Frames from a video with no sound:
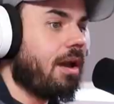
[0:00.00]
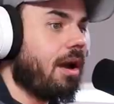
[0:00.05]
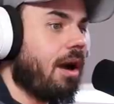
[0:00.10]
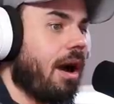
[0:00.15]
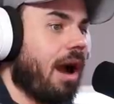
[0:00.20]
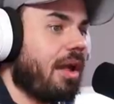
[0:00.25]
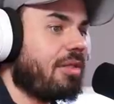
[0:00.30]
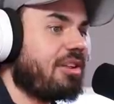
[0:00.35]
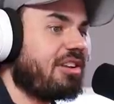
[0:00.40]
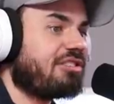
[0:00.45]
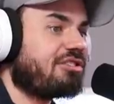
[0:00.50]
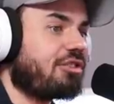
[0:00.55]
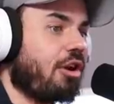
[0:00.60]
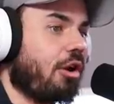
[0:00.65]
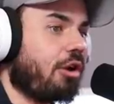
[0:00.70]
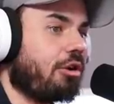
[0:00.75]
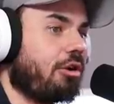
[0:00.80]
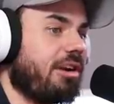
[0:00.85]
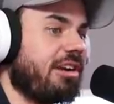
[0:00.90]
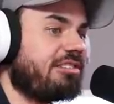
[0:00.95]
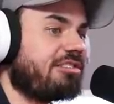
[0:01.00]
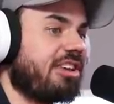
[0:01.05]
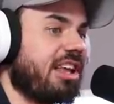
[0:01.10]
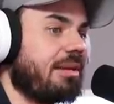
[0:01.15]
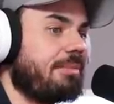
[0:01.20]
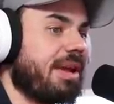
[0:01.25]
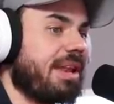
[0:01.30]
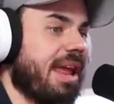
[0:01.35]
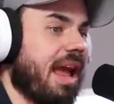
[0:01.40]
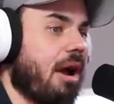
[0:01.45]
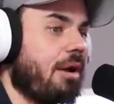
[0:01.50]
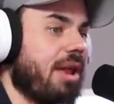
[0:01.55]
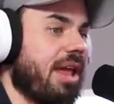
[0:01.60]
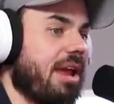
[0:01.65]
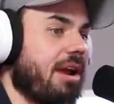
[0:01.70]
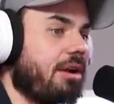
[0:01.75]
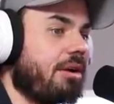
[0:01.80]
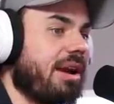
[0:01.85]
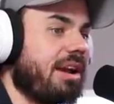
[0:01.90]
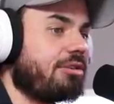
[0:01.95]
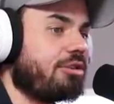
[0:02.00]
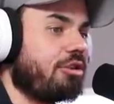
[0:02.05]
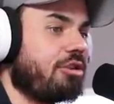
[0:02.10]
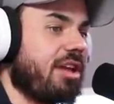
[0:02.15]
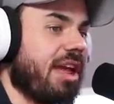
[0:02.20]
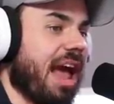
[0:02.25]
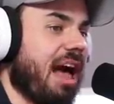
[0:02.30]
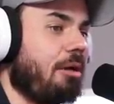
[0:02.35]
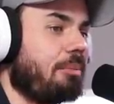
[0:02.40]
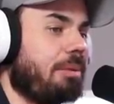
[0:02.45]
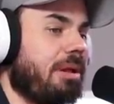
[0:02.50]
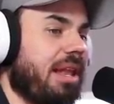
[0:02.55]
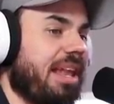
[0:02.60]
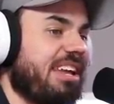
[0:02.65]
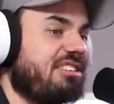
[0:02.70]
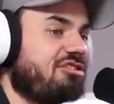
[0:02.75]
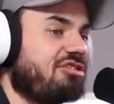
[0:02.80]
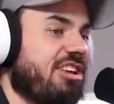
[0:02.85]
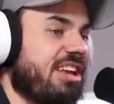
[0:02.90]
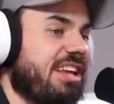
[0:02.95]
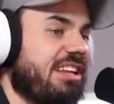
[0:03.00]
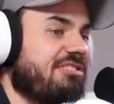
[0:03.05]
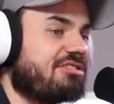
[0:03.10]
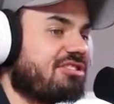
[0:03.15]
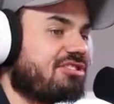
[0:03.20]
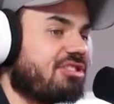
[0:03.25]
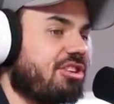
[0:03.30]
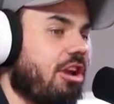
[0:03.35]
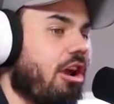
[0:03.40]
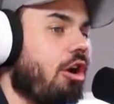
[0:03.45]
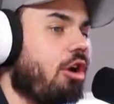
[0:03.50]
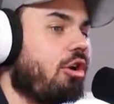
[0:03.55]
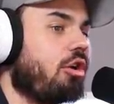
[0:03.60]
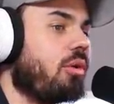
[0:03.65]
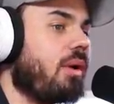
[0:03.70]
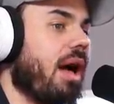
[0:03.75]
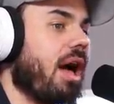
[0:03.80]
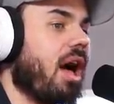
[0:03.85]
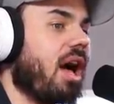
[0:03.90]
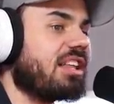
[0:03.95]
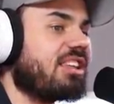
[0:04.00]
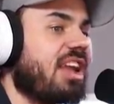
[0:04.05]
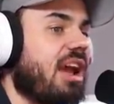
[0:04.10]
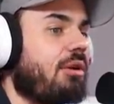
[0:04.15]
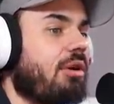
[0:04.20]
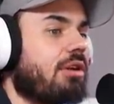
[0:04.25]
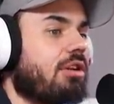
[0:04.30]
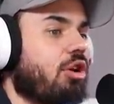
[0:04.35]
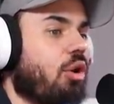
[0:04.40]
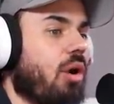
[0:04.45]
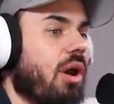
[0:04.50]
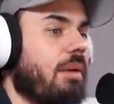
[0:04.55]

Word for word: All right, this circle is leading me down here into the Alpalatian snow uh, territory